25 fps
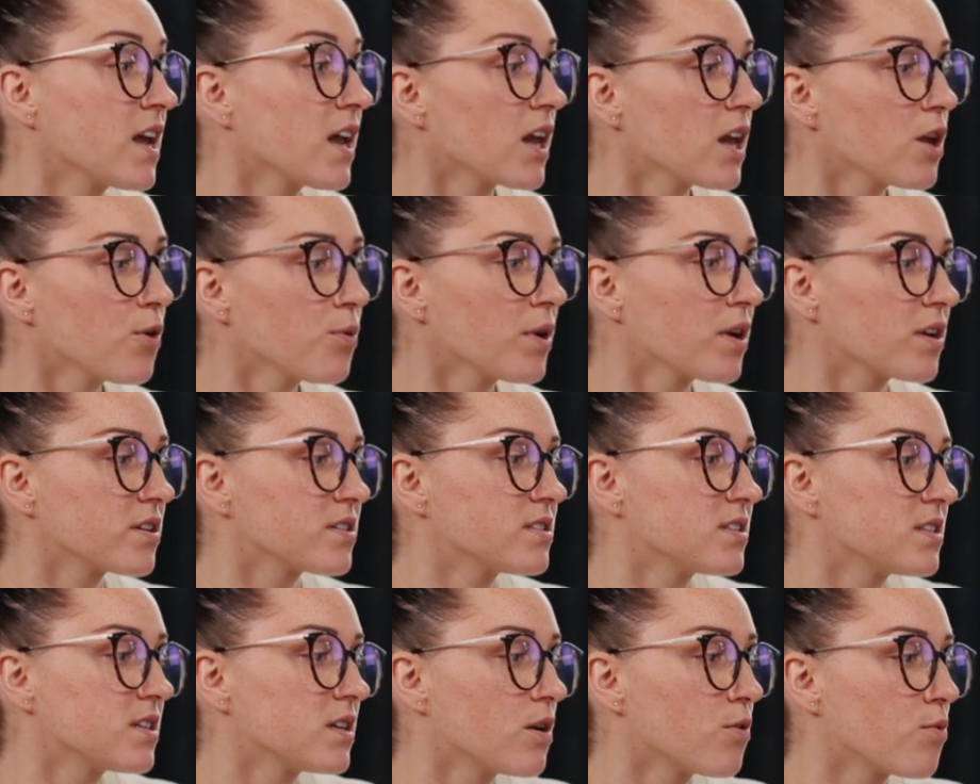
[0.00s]
Here we
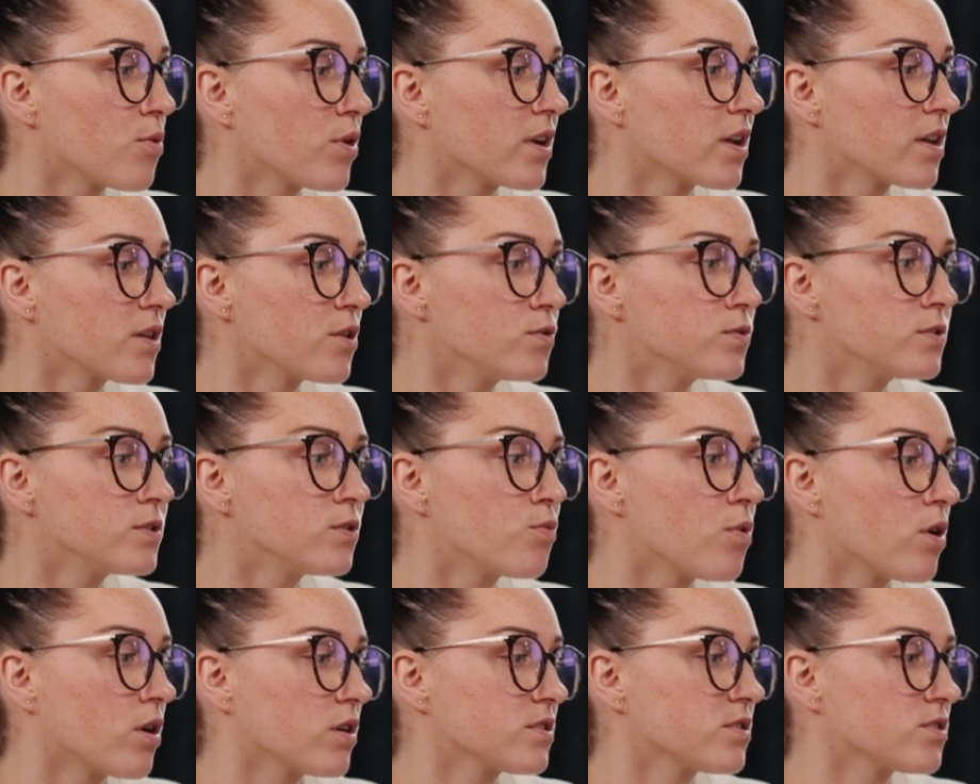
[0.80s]
consider what a user
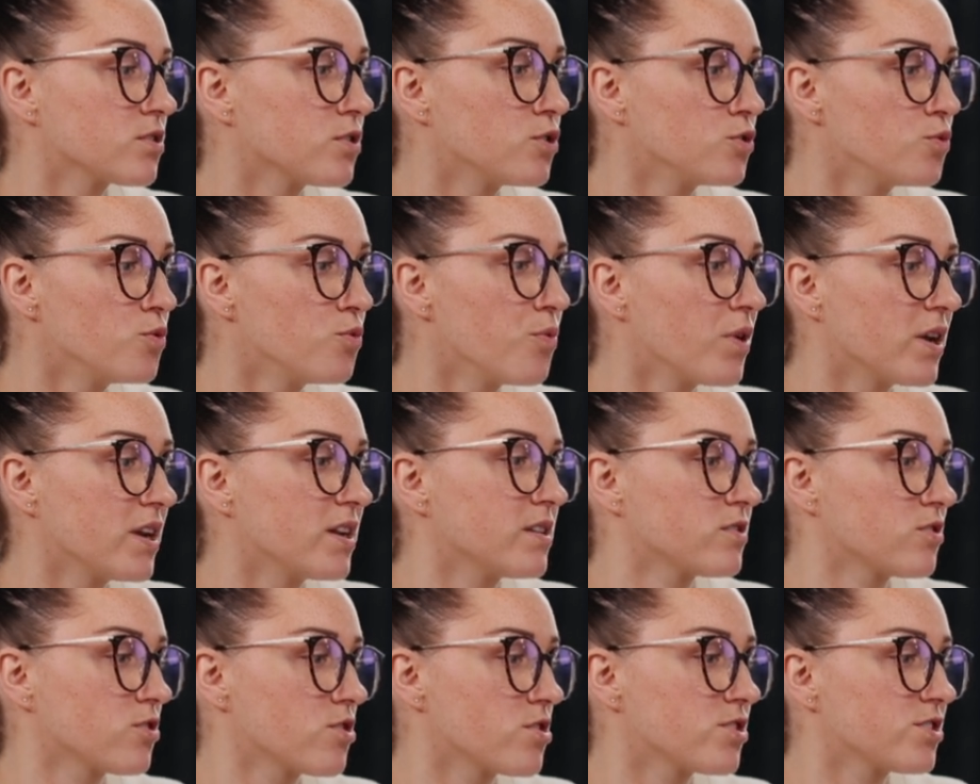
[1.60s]
wants to do when they
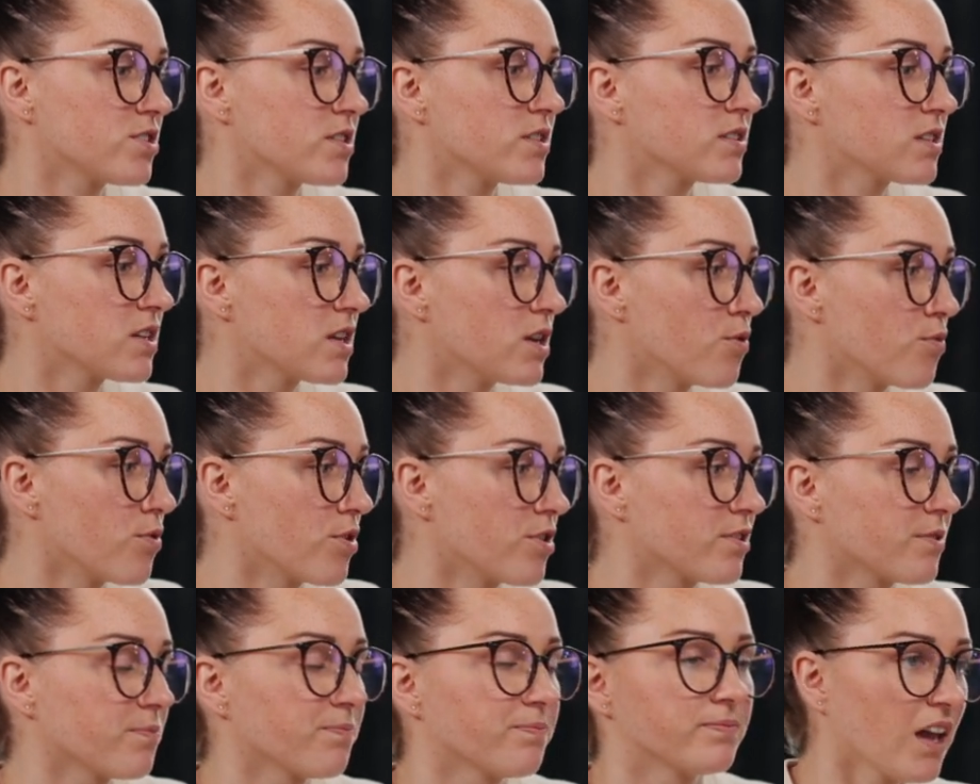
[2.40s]
search this
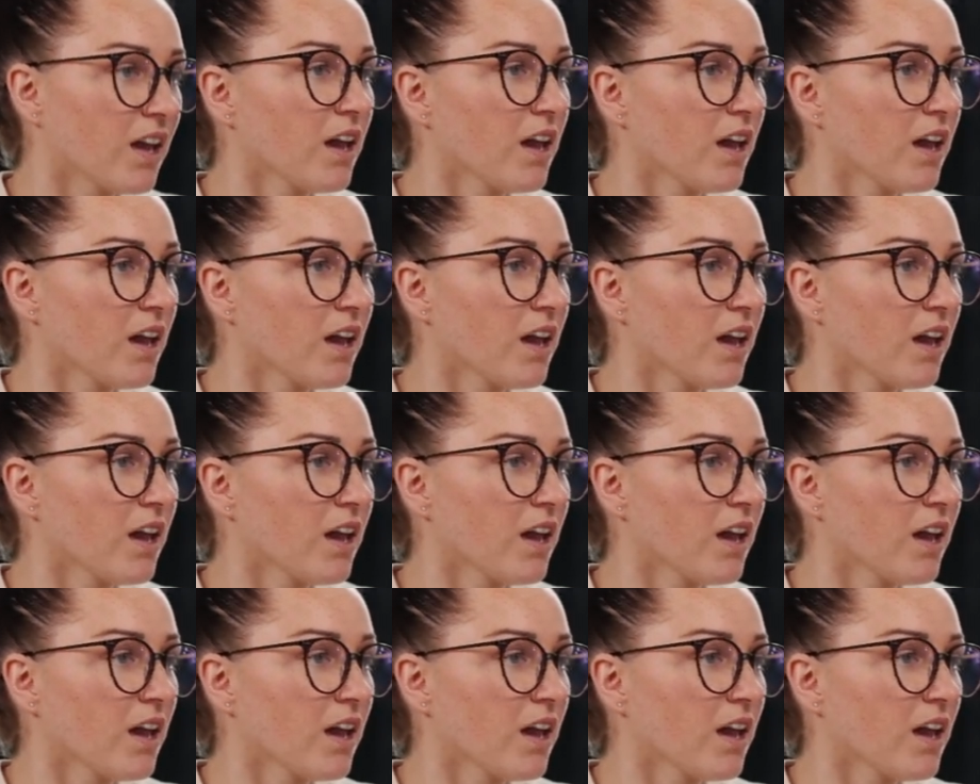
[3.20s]
keyword.